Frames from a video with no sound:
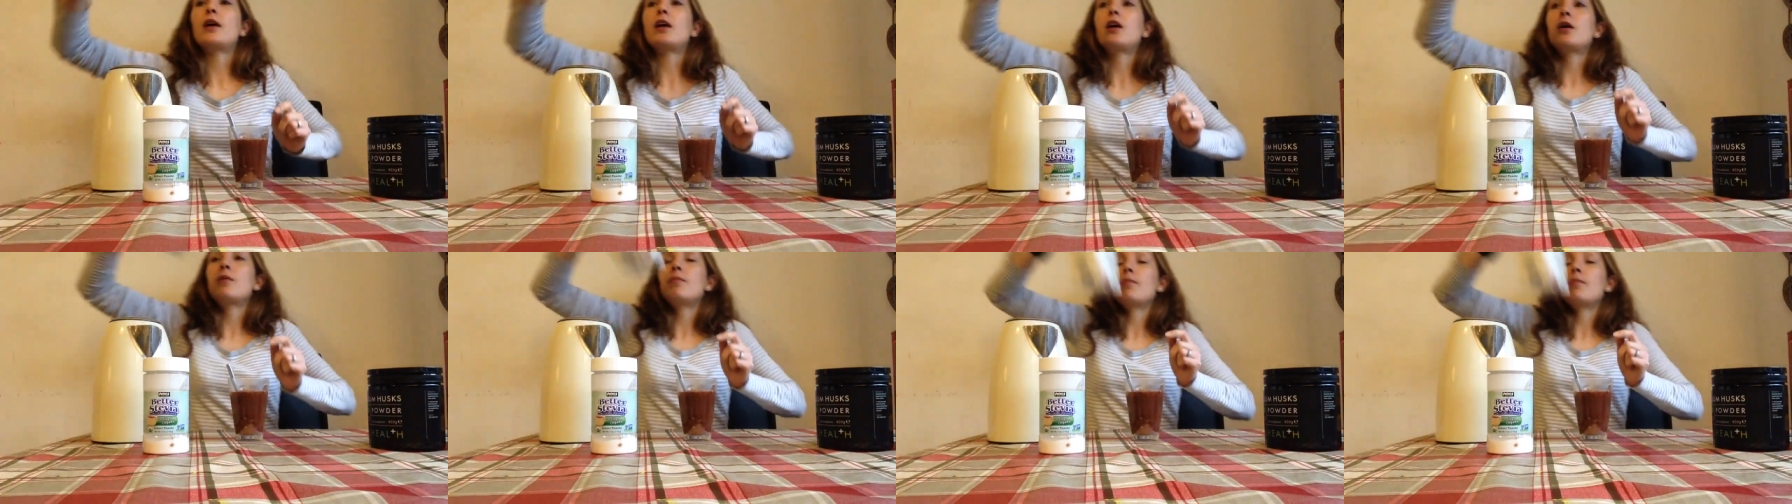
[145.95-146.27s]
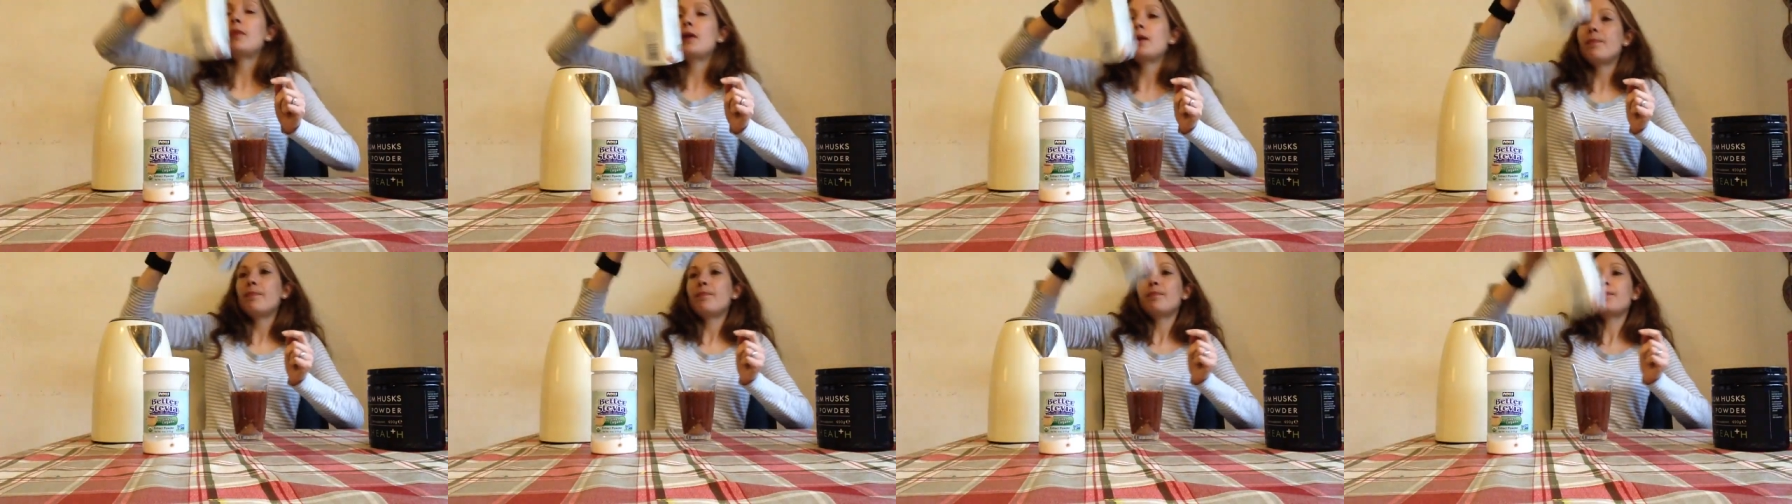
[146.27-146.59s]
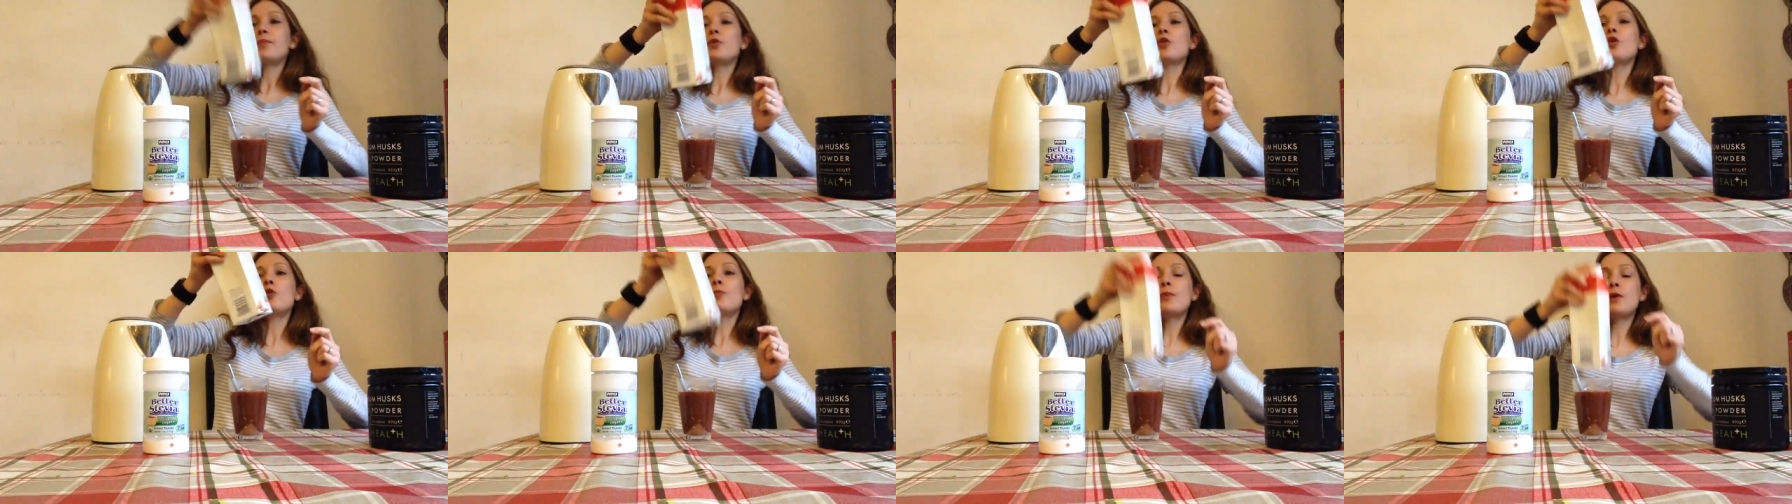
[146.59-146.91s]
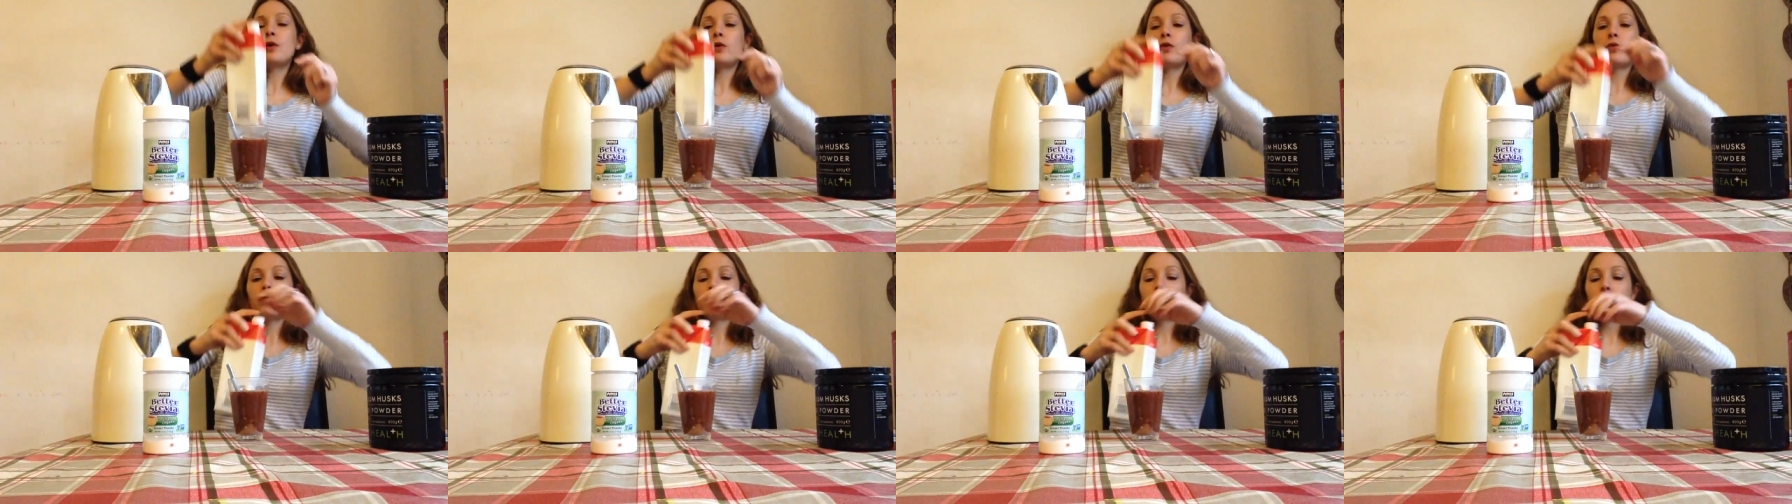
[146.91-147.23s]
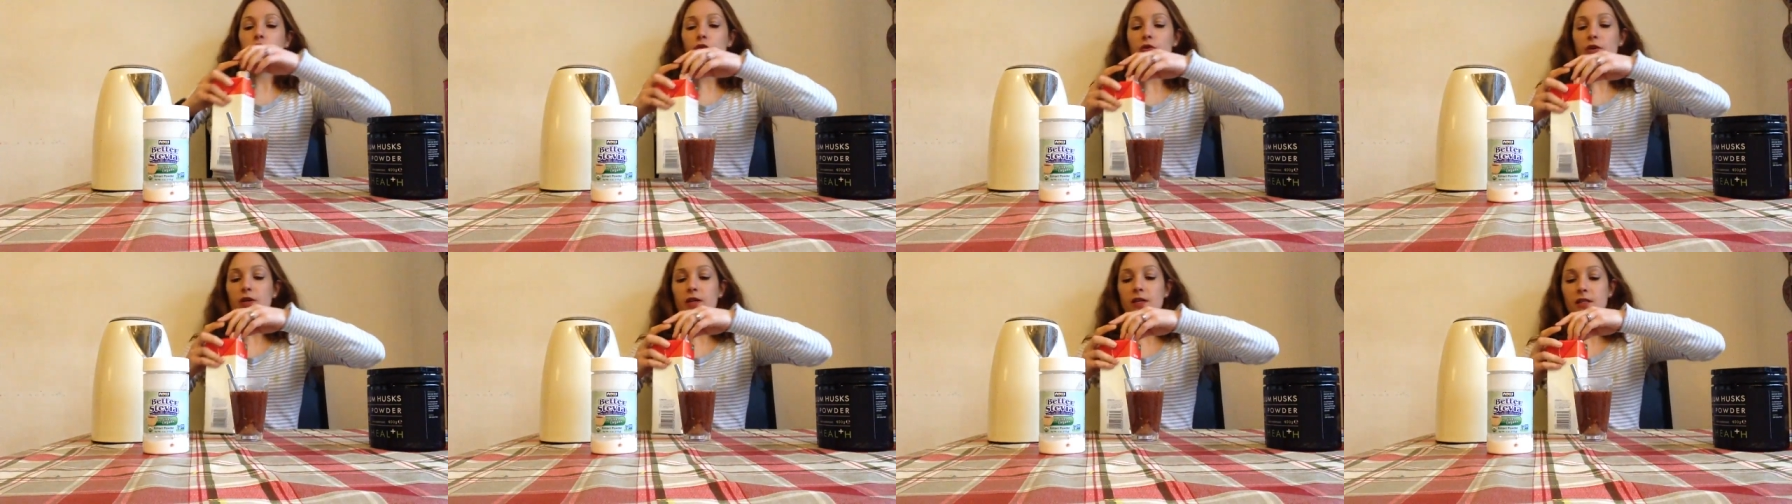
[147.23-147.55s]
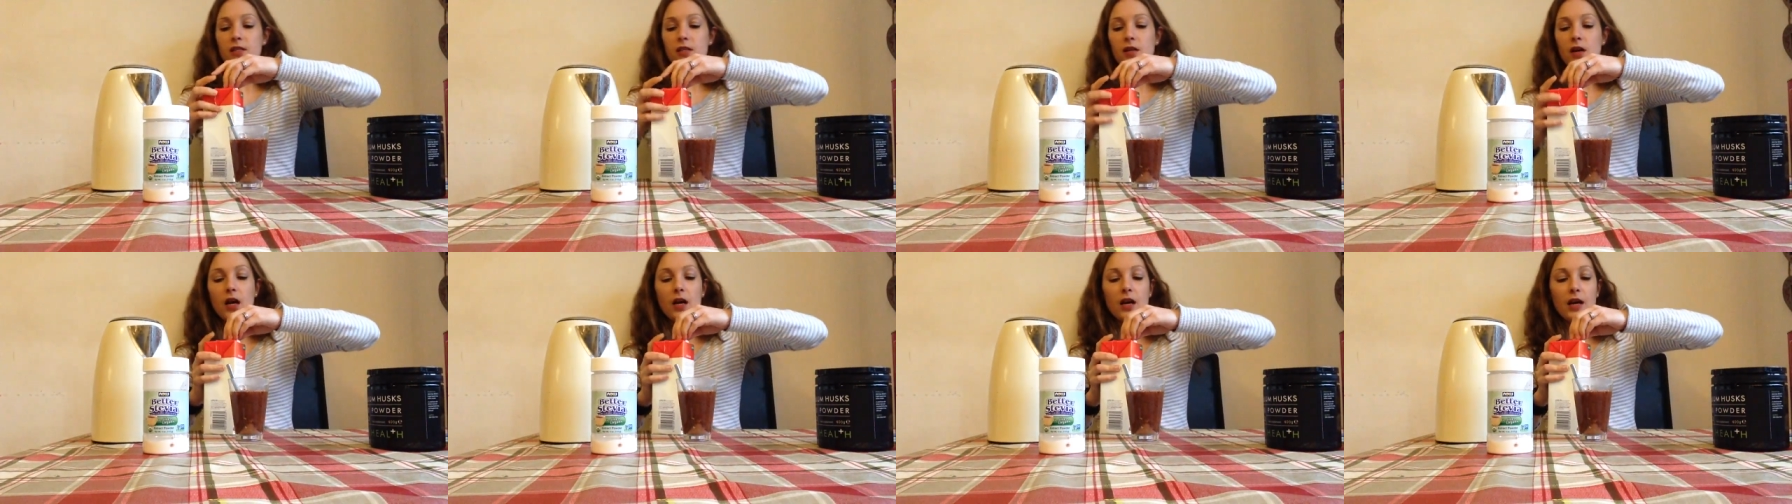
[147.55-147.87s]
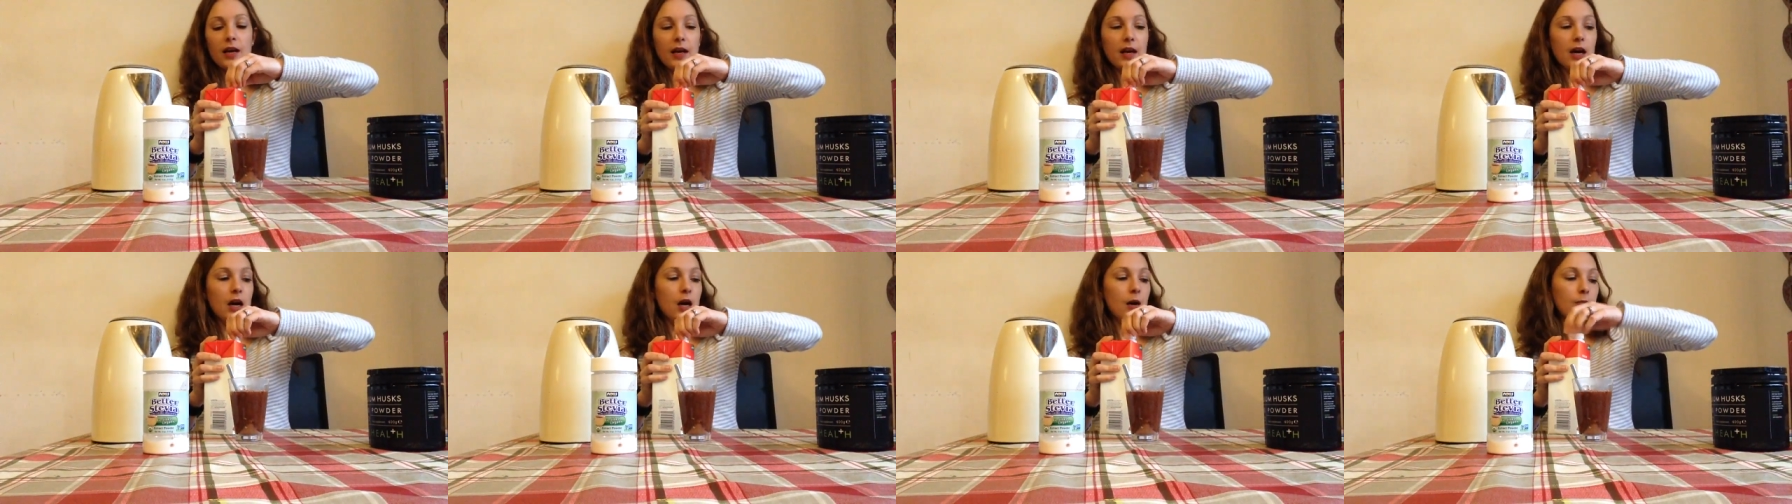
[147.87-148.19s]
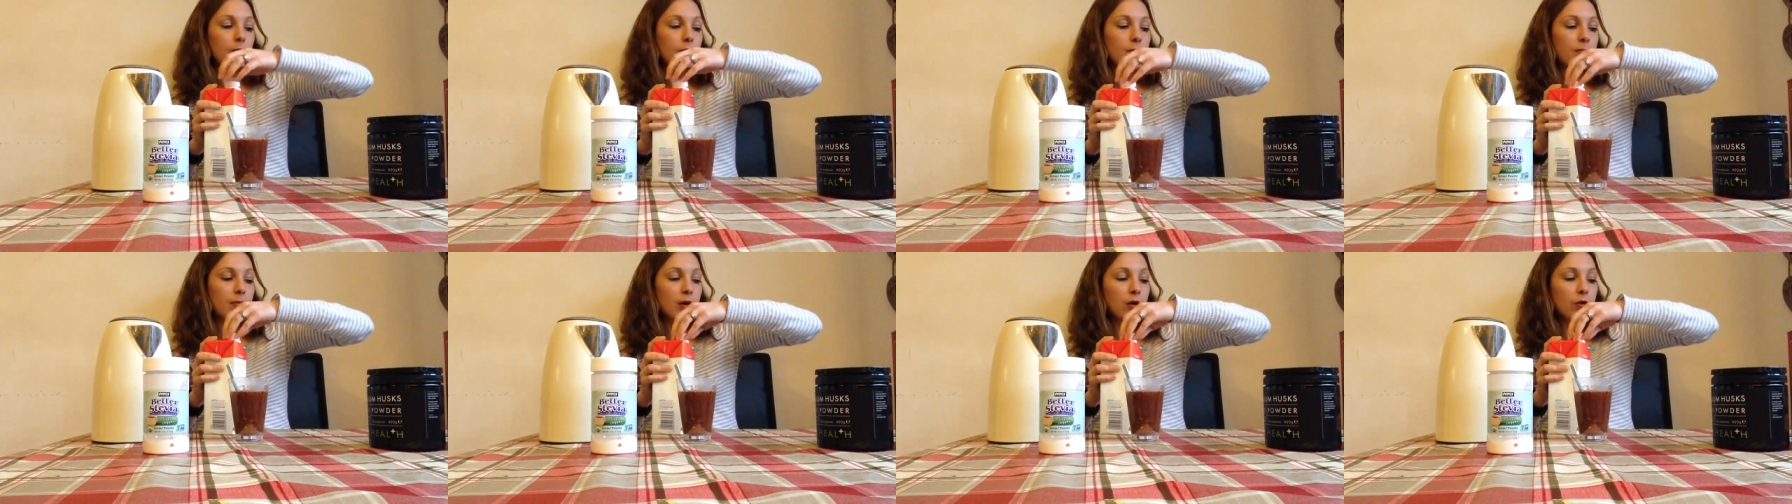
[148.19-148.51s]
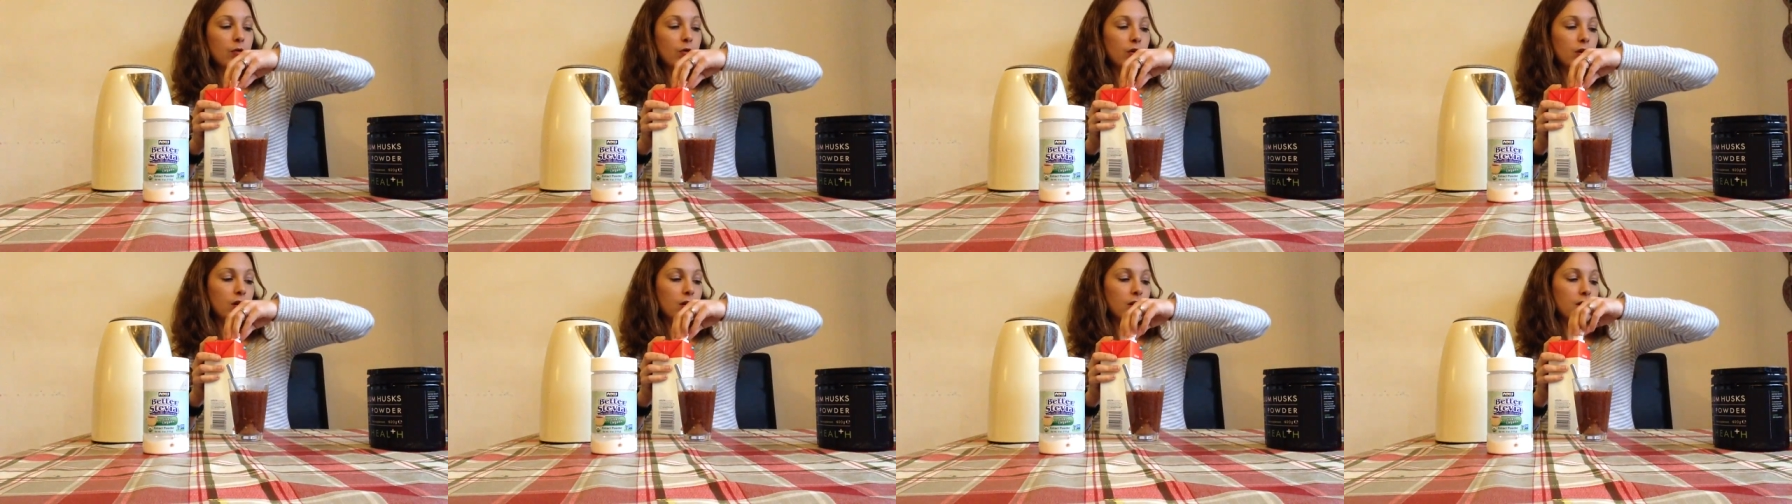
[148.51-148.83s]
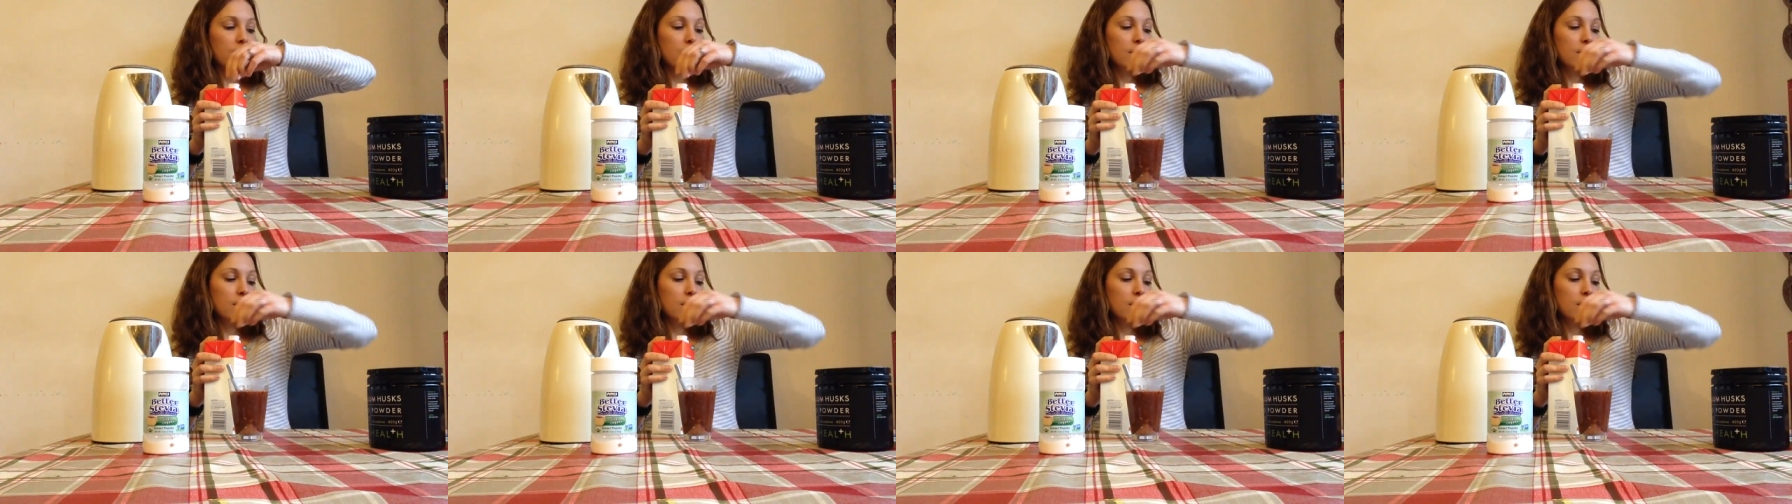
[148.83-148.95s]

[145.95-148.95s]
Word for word: It can be your milk of choice. I like almond milk.